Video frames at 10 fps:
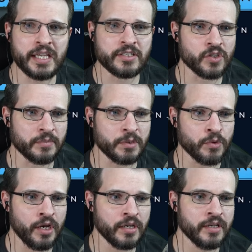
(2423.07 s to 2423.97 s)
Don't get me
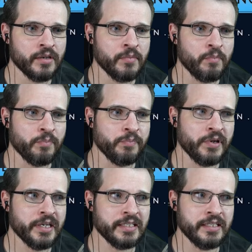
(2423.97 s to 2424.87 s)
wrong,
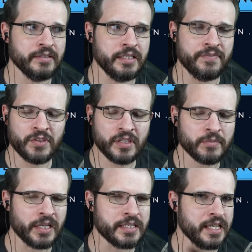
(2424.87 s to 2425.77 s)
but if you think about it,
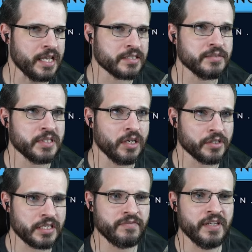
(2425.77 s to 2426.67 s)
it takes a little bit longer to
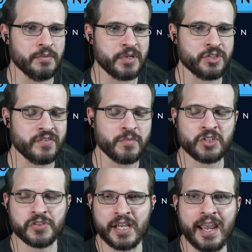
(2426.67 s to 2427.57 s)
develop because you have to make sure
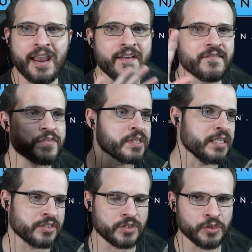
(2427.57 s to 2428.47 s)
everything's
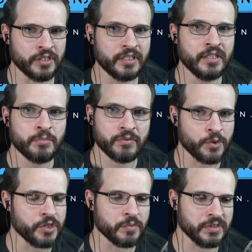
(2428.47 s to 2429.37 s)
good before you
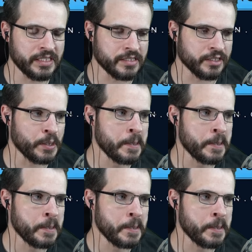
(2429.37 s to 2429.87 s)
can release it.